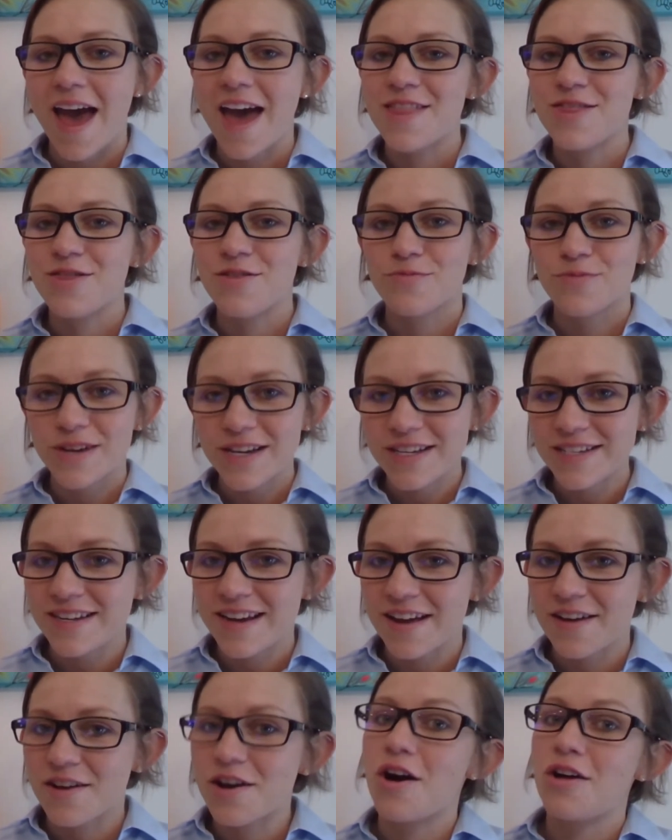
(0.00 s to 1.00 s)
And the reason
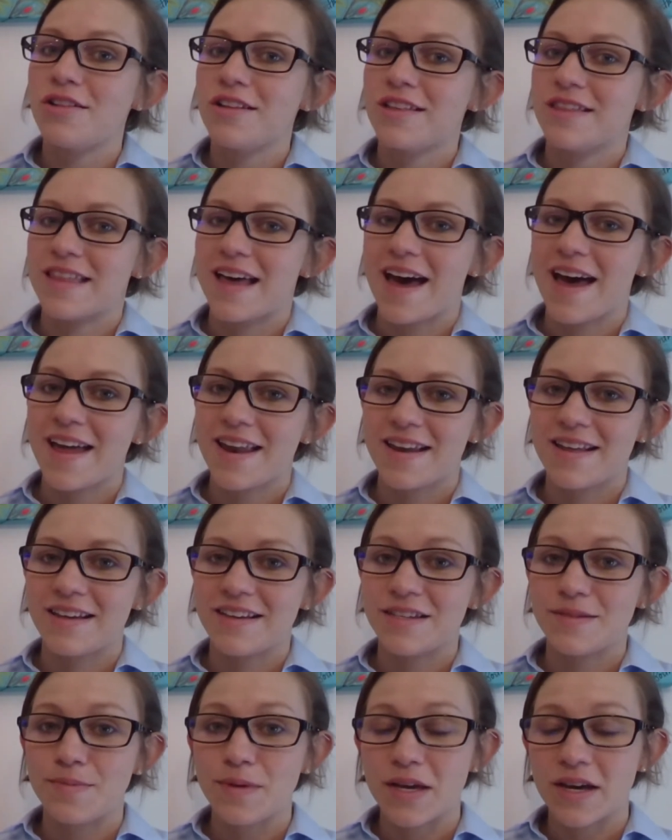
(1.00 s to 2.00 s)
I call it that
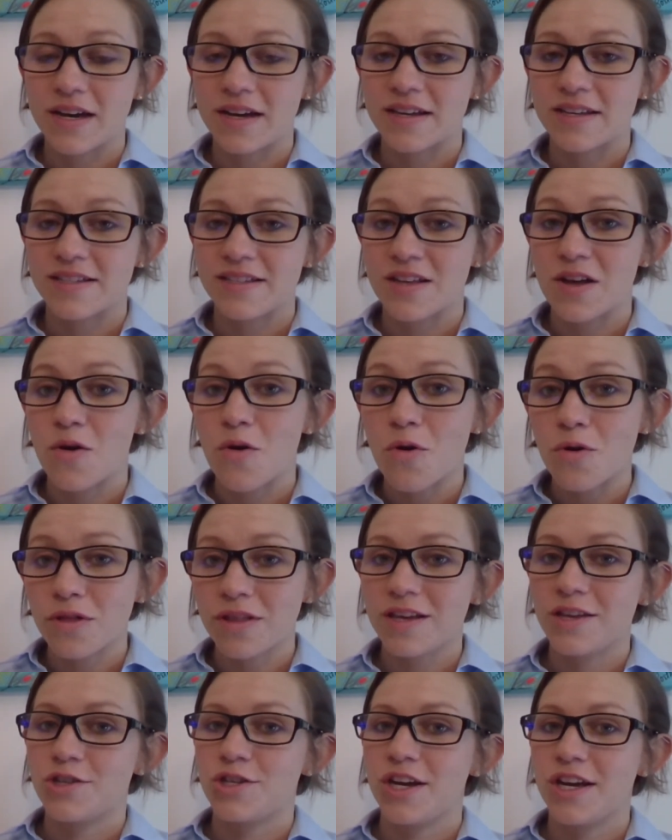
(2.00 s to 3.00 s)
is because the
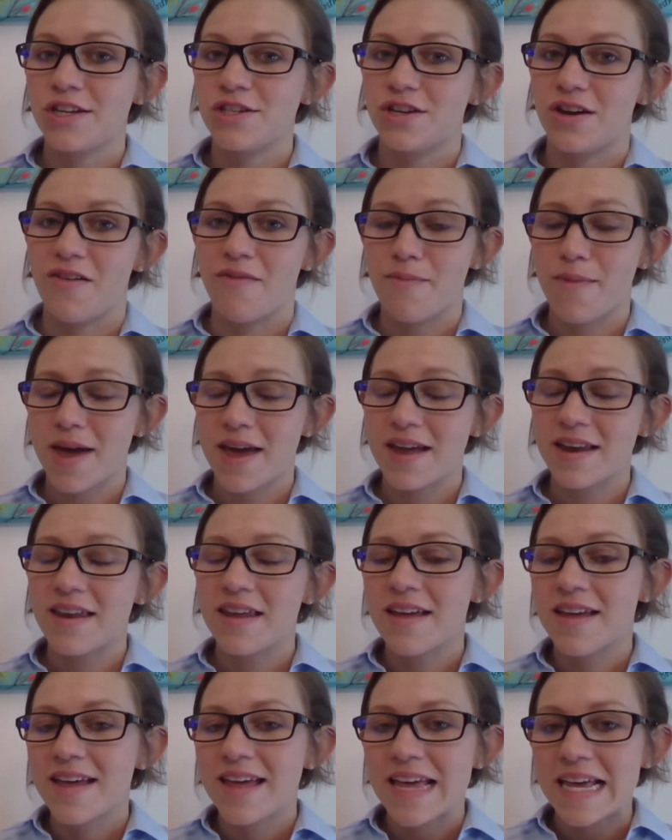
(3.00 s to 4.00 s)
only change I've
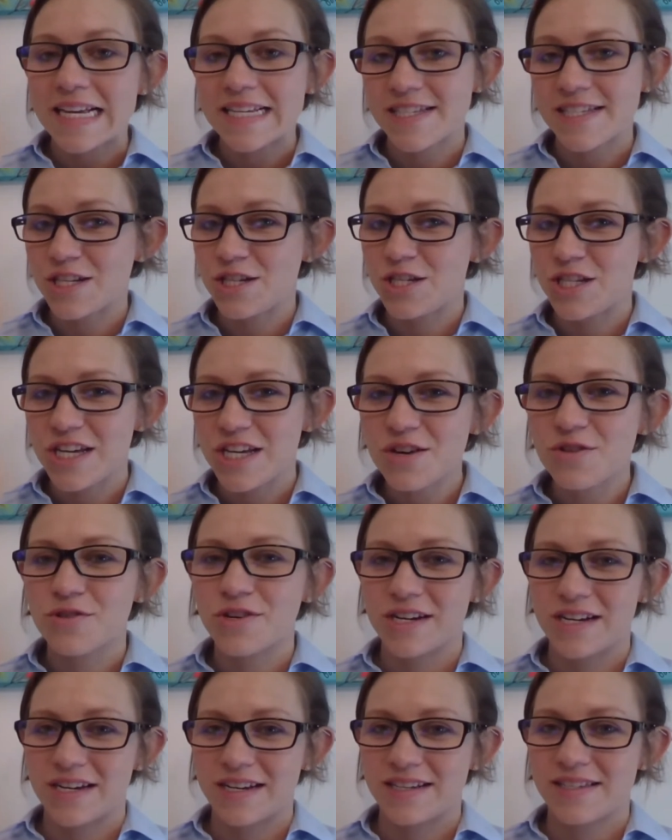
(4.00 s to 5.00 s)
made is to
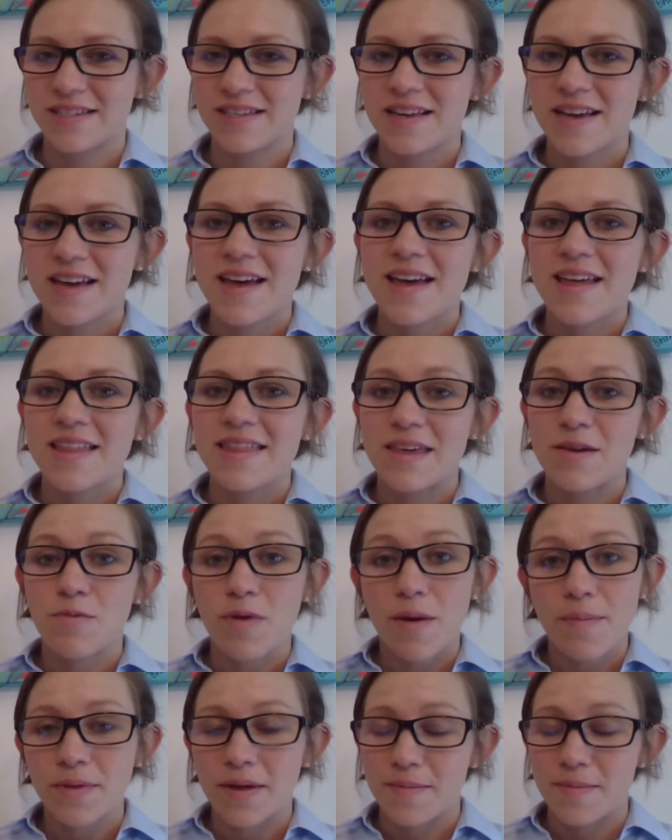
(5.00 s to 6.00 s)
decrease the
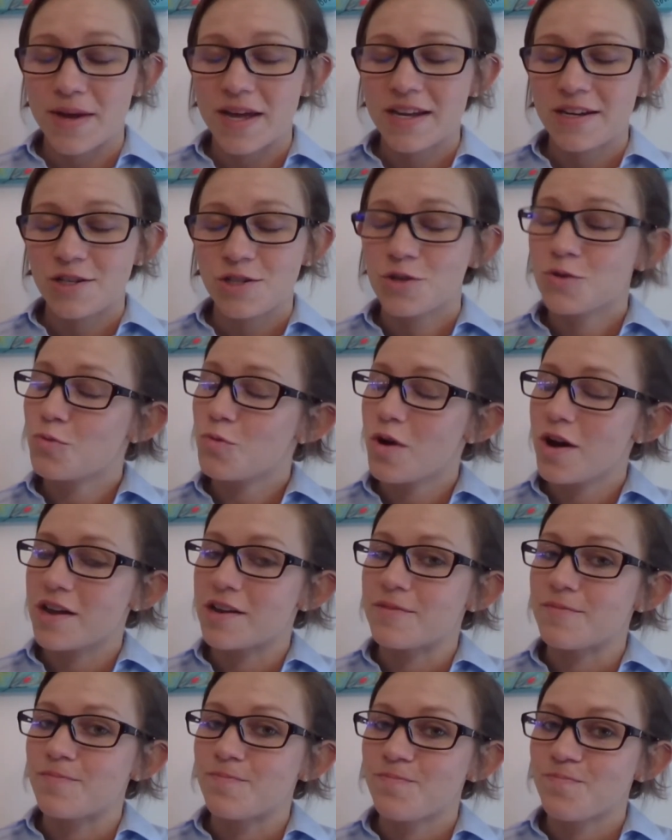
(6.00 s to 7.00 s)
whip limit to
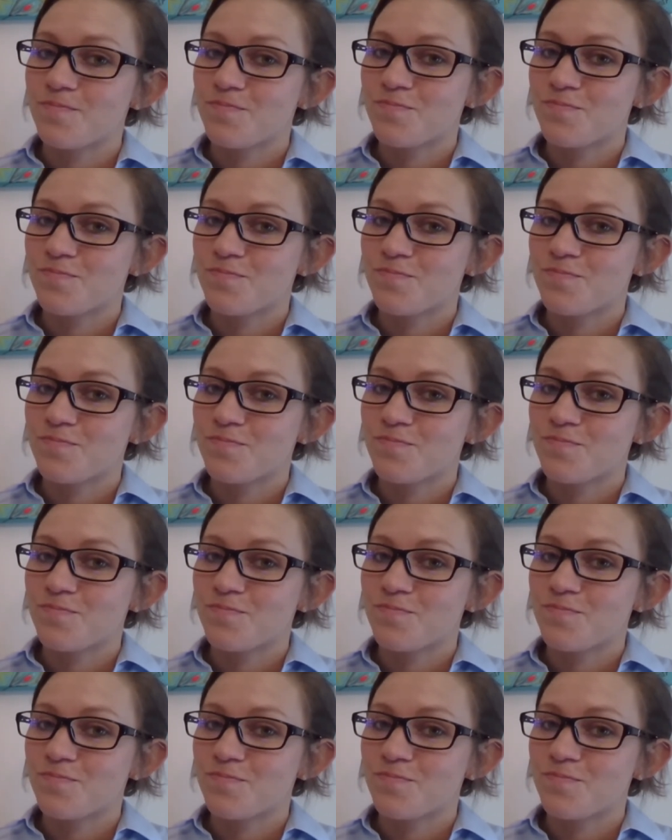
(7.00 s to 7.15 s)
1.